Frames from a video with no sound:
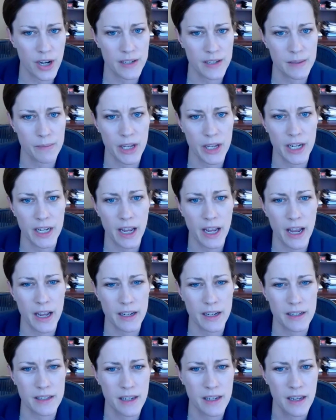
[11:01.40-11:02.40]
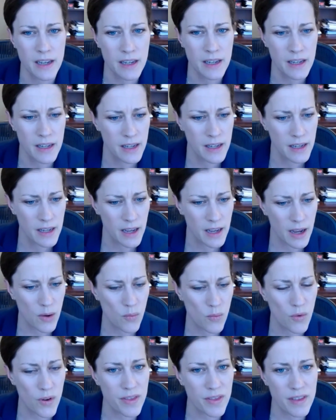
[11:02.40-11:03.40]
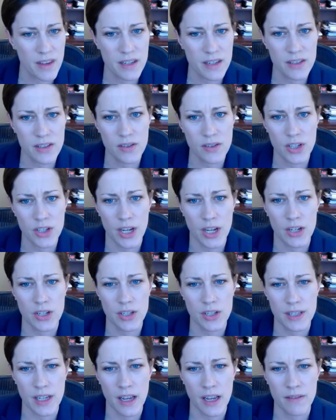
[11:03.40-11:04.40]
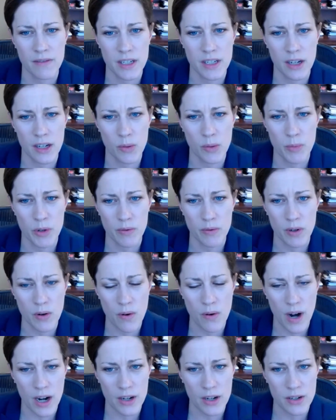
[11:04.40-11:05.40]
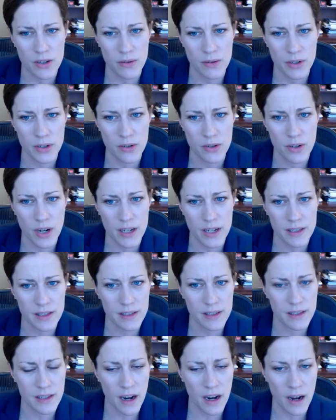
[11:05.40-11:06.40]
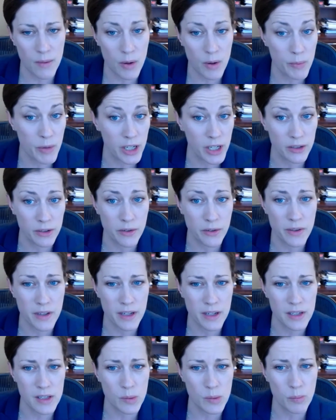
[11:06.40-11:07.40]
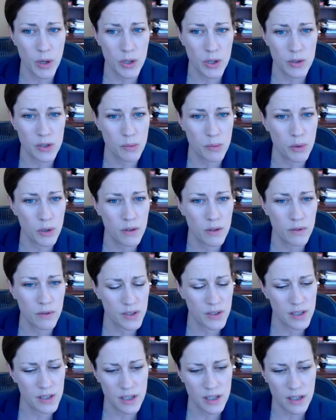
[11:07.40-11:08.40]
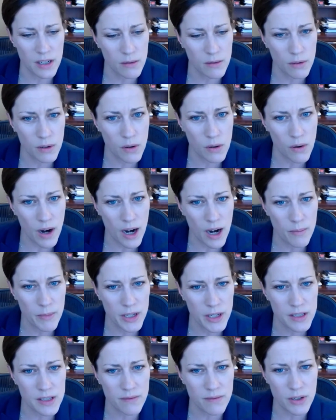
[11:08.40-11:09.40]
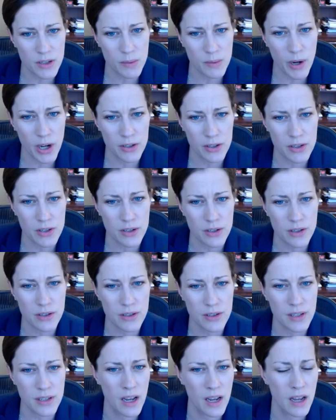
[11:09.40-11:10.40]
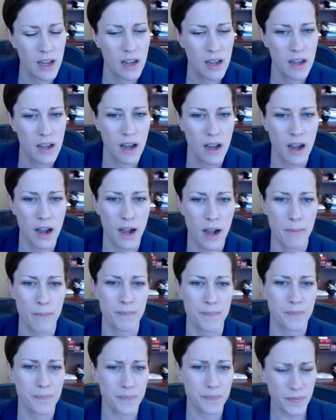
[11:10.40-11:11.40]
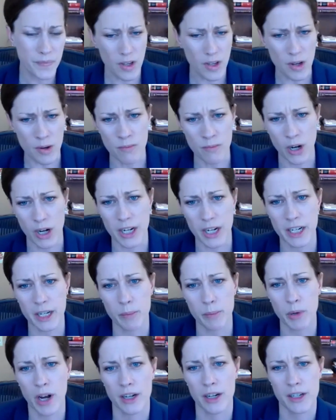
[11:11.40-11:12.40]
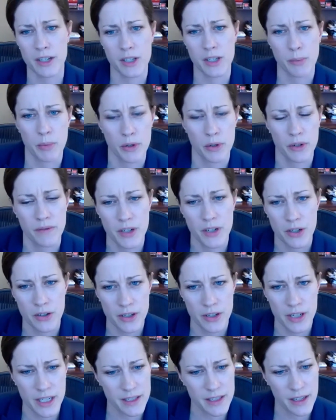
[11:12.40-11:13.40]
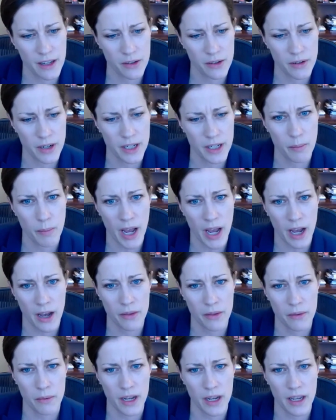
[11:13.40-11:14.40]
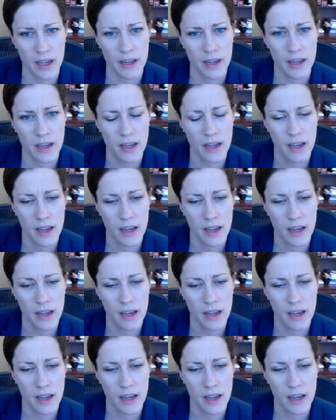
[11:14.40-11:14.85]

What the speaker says: Cosmetic Act. With these changes, FDA will be required to address, among other things, post-approval study requirements for sponsors, marketing products approved under an accelerated pathway,